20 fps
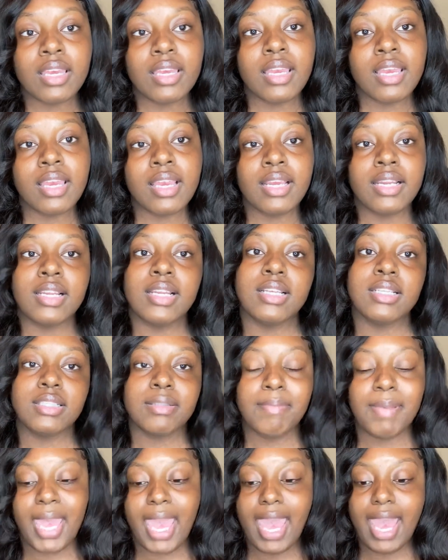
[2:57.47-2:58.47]
in this
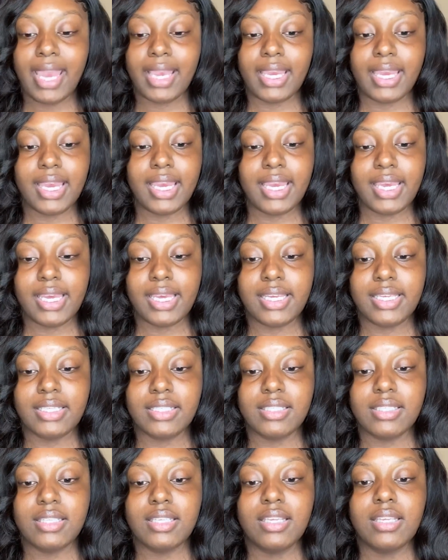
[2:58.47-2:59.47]
bag is